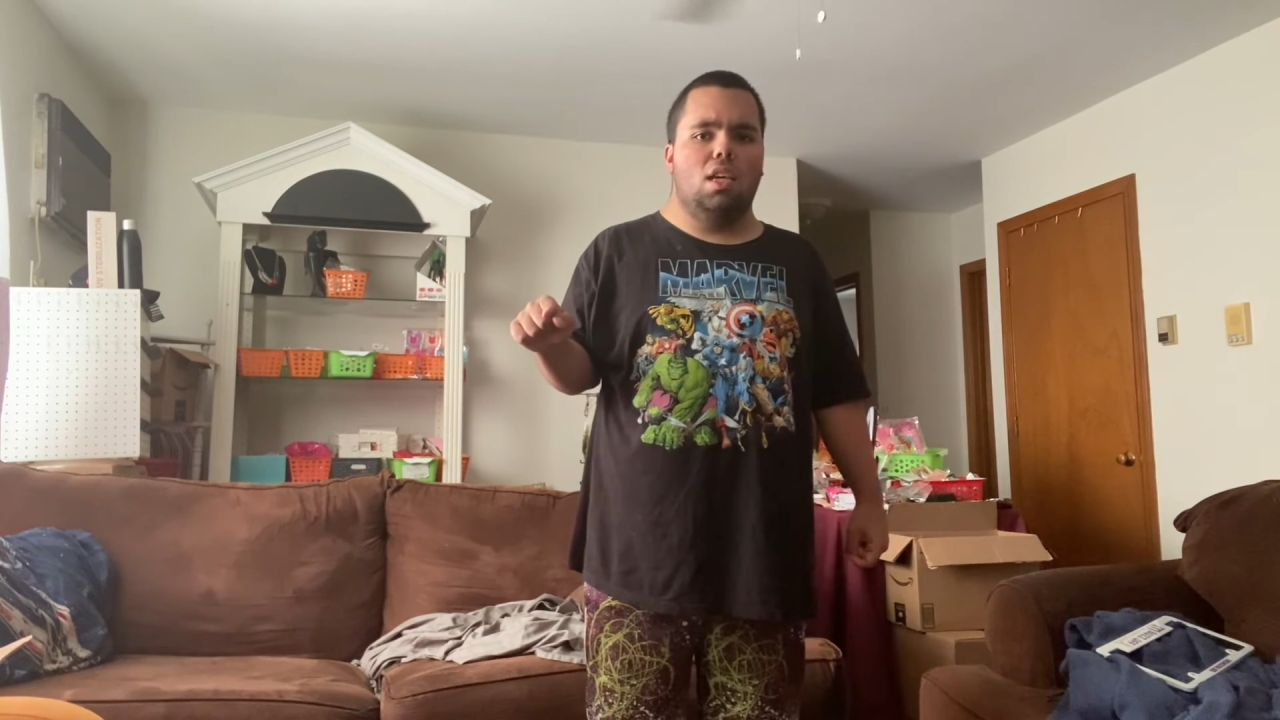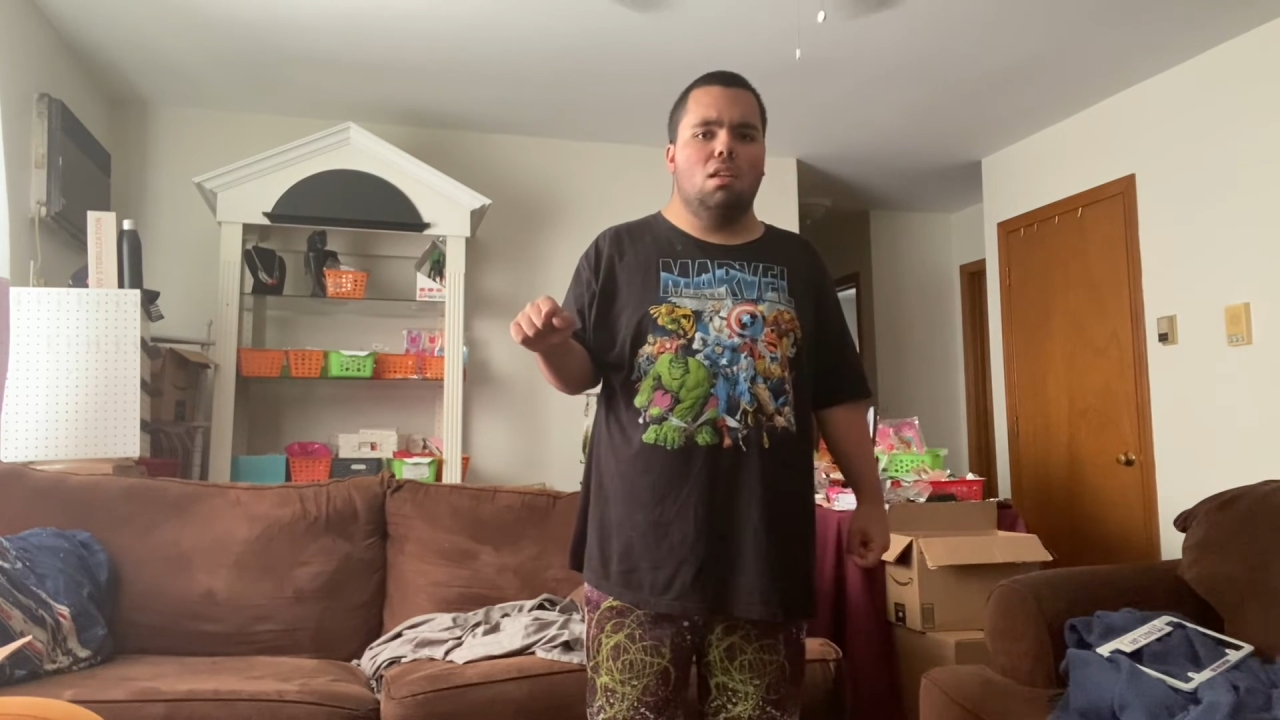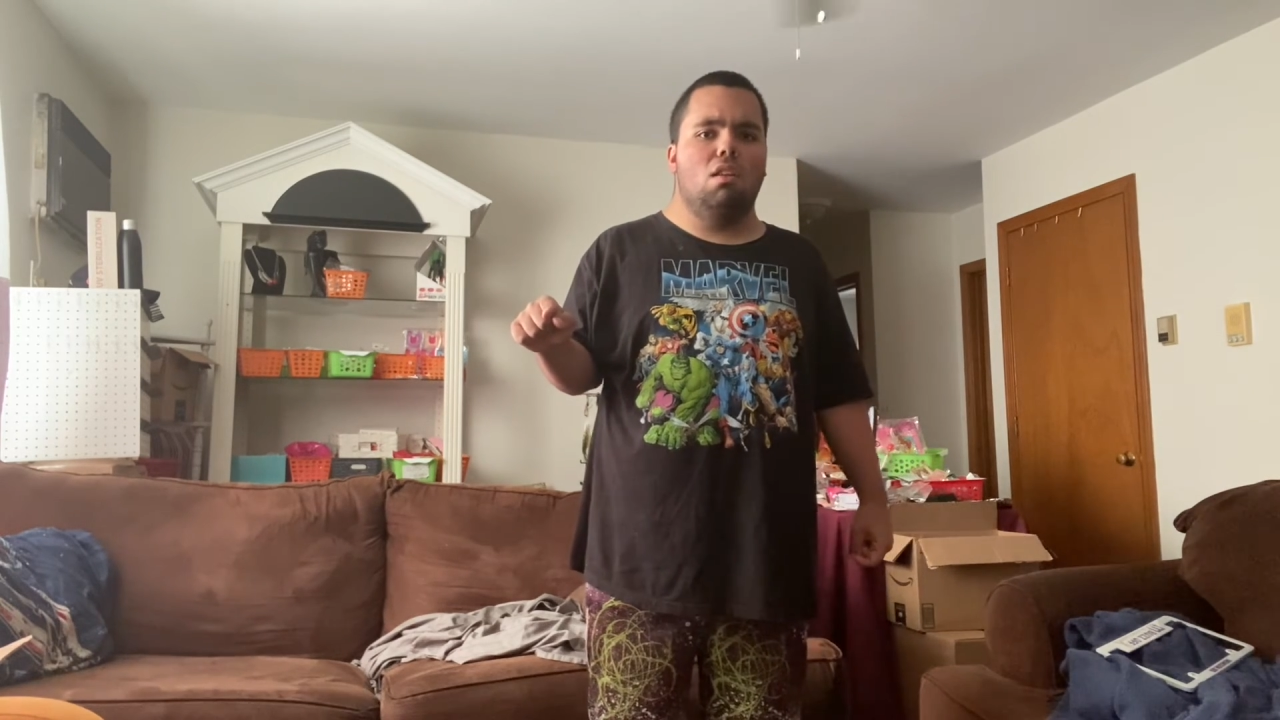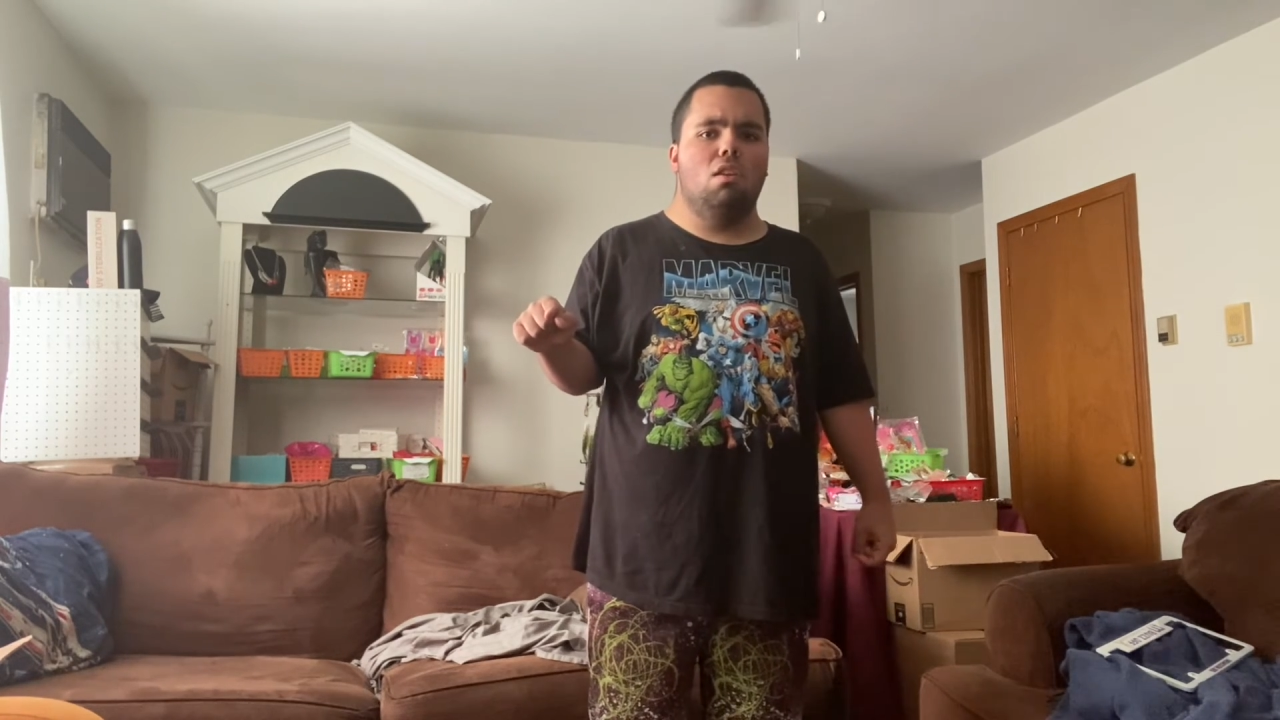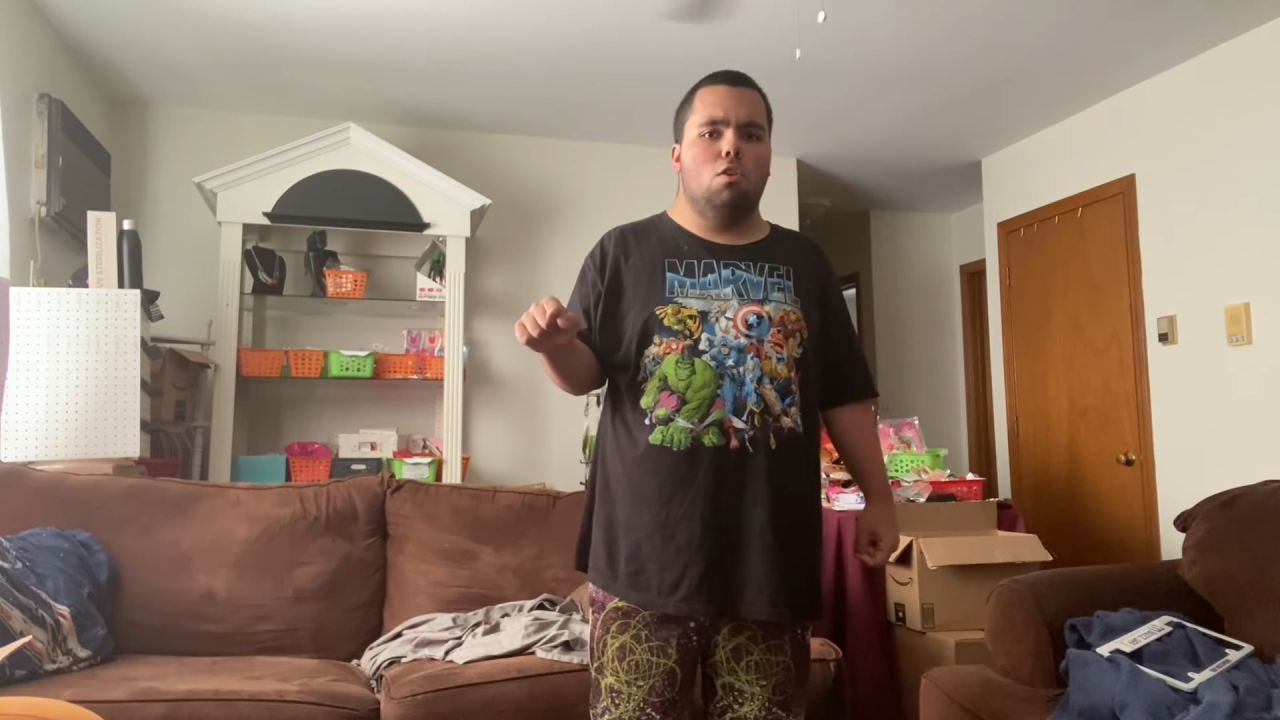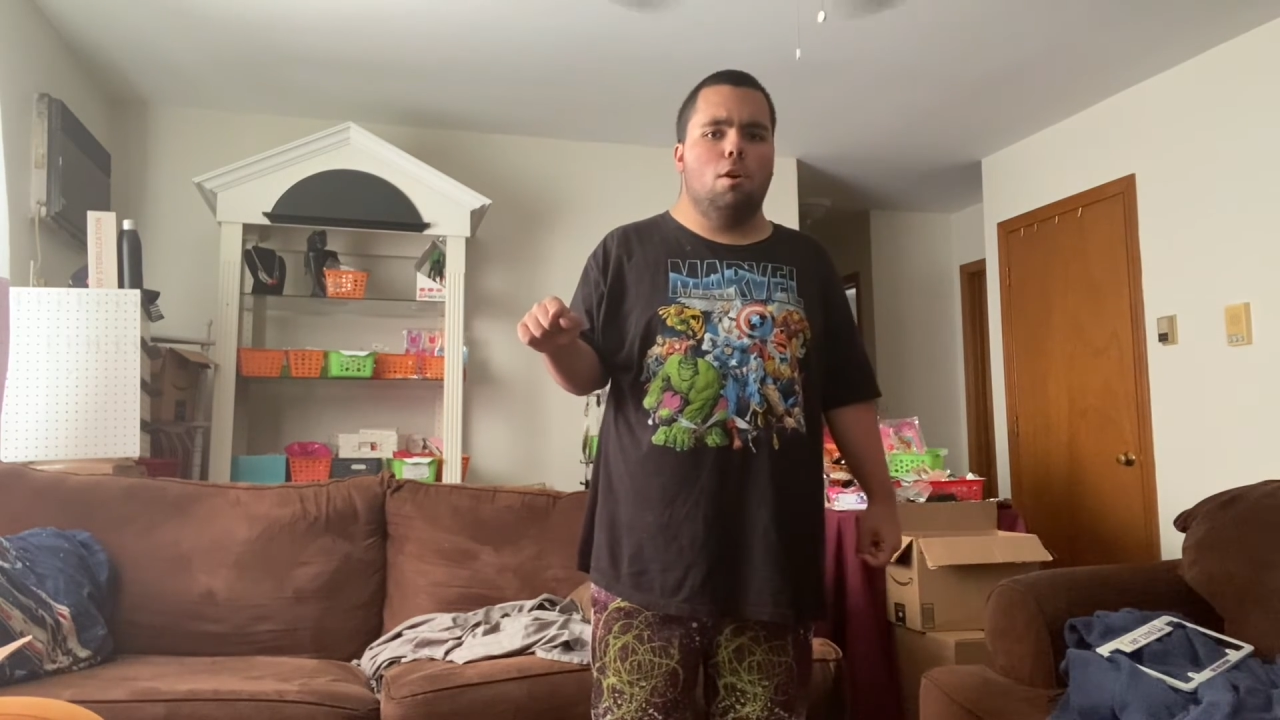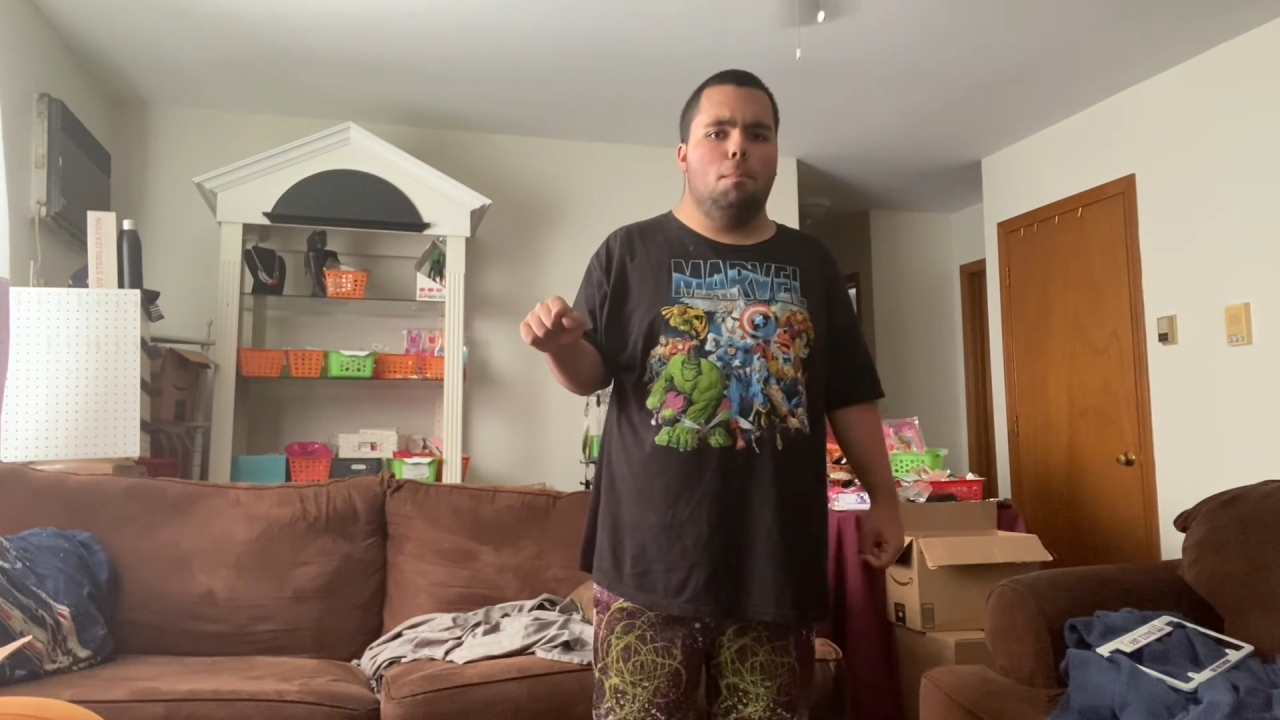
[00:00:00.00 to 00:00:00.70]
handle your